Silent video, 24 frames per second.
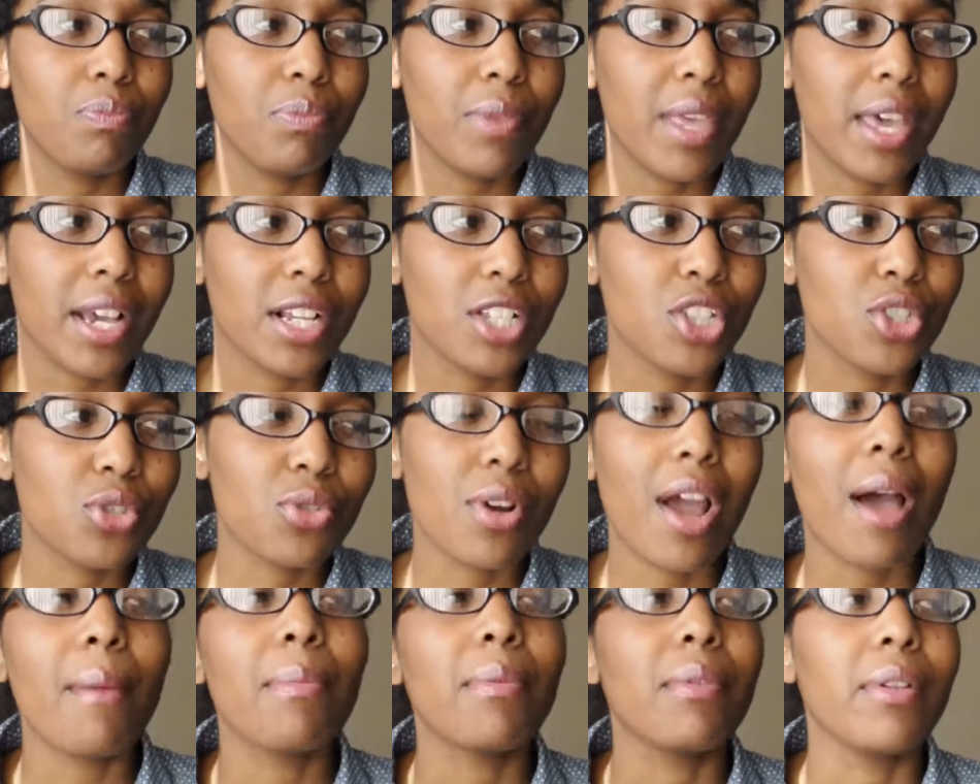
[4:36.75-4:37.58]

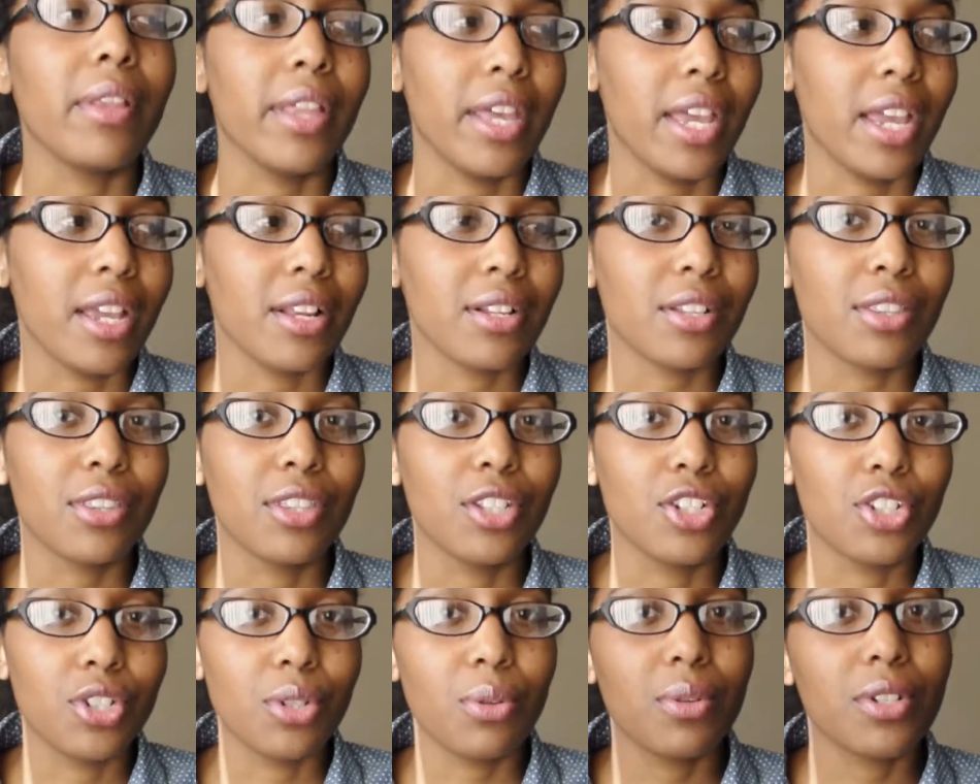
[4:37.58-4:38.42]
extrapolate the
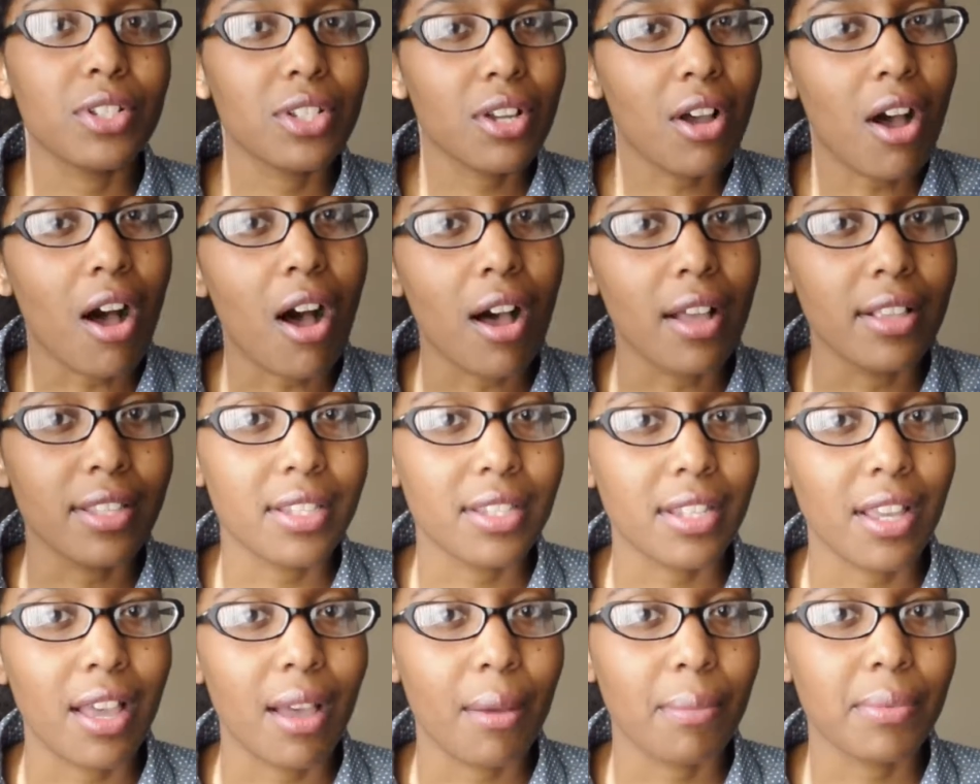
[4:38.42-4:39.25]
Jewish
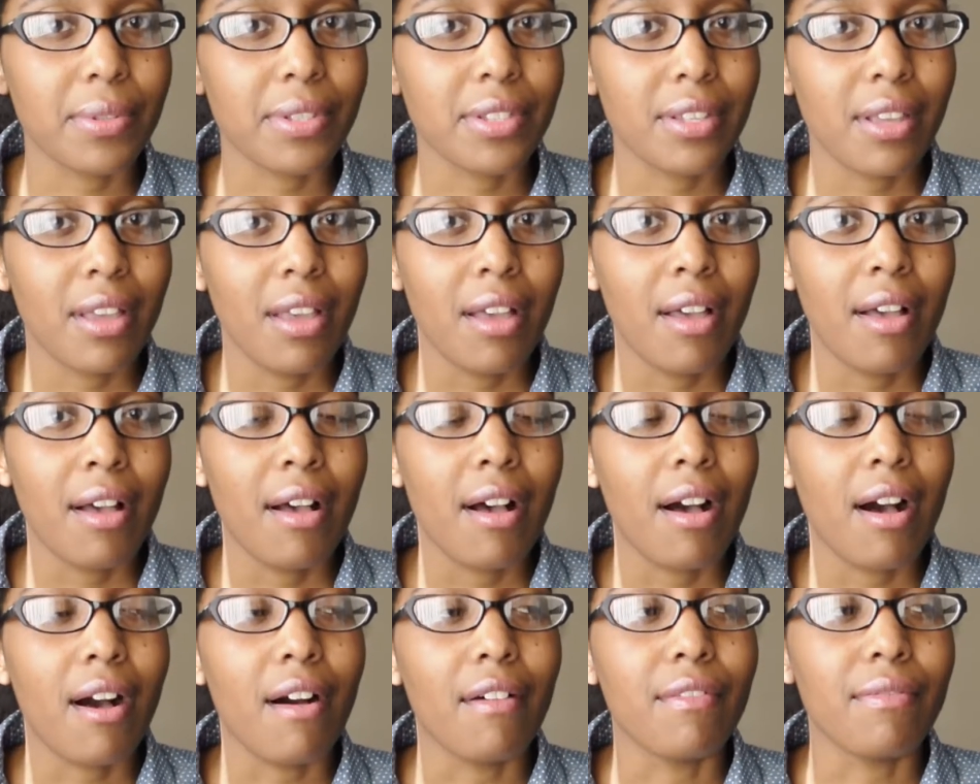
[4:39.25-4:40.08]
concepts
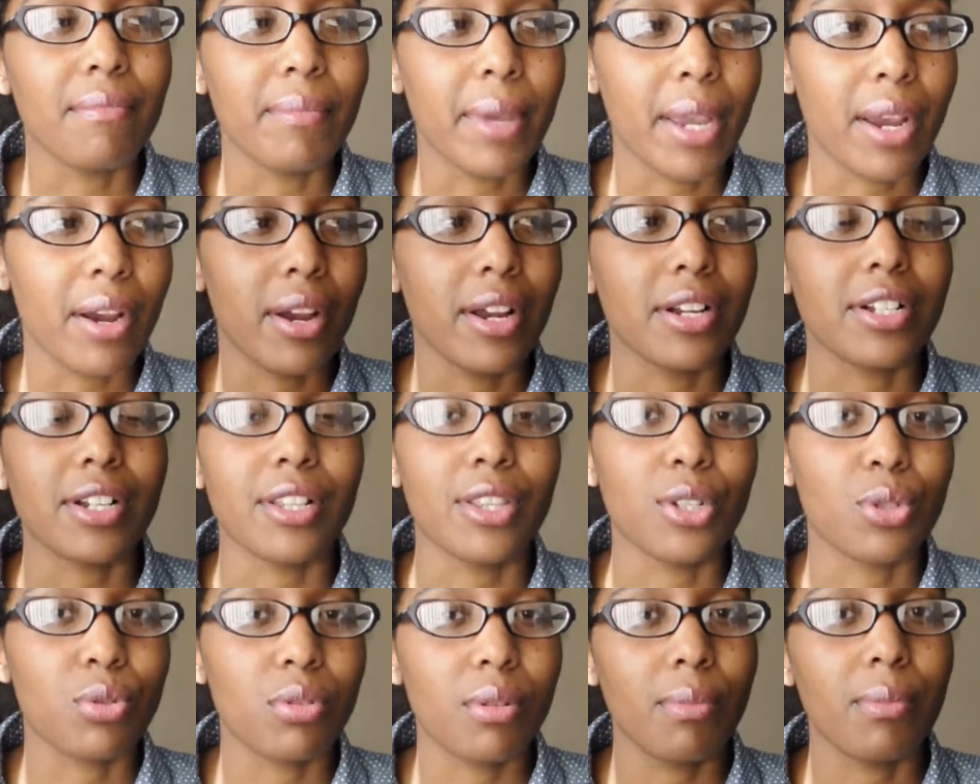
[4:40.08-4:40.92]
of marriage and the
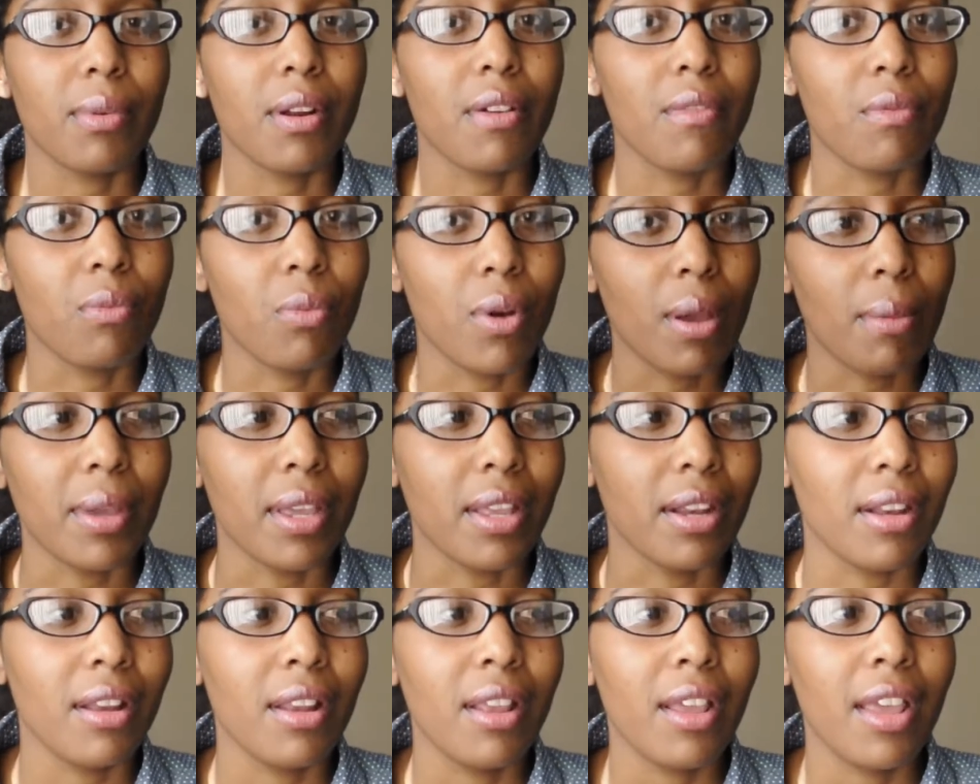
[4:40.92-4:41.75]
treatment of
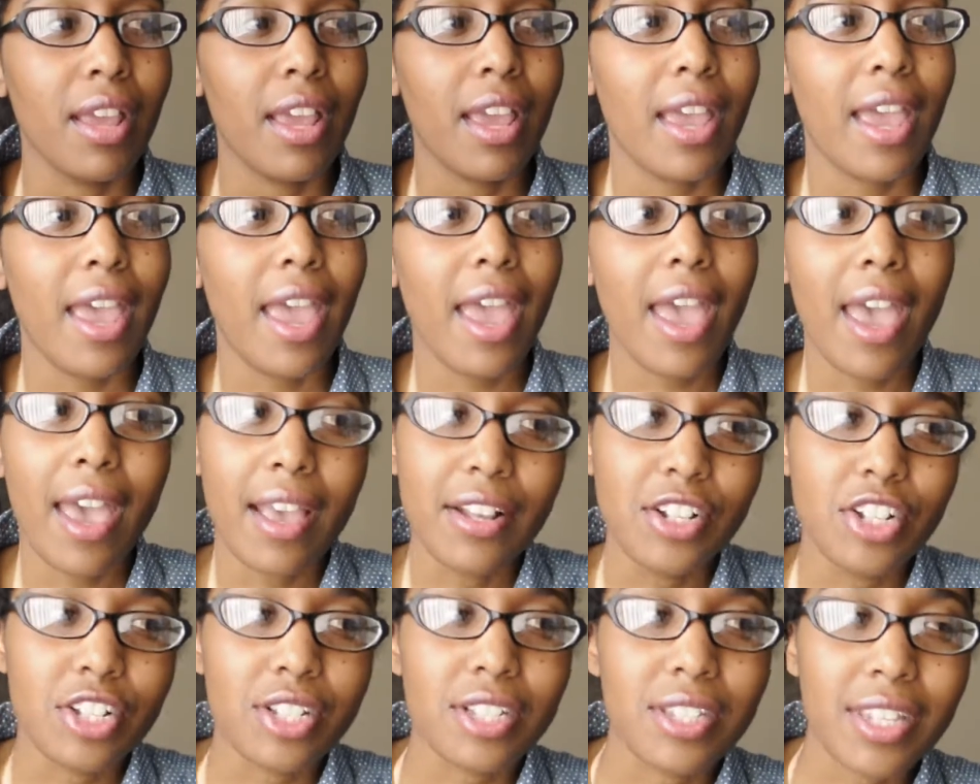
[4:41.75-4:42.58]
women
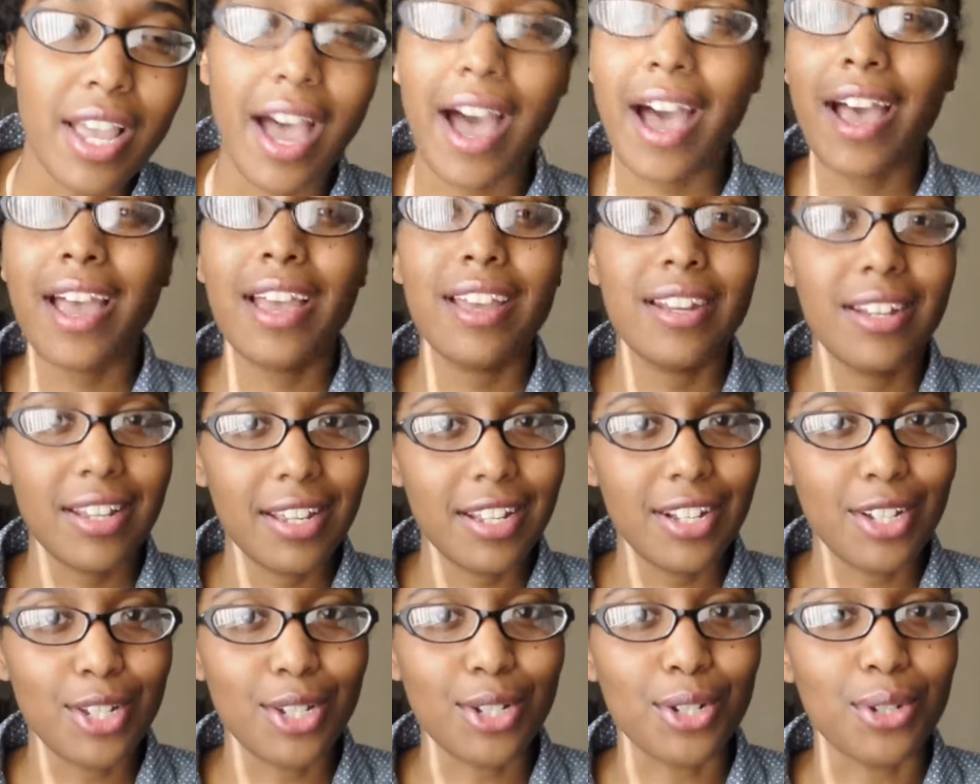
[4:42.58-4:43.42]
and just tie it
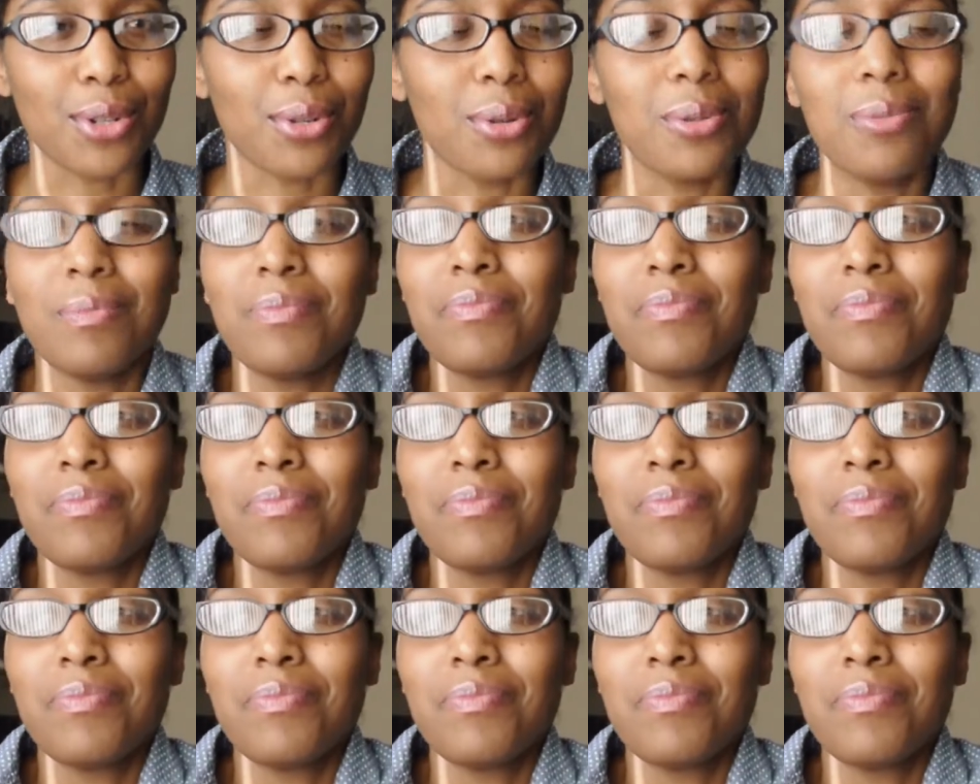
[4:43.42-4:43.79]
into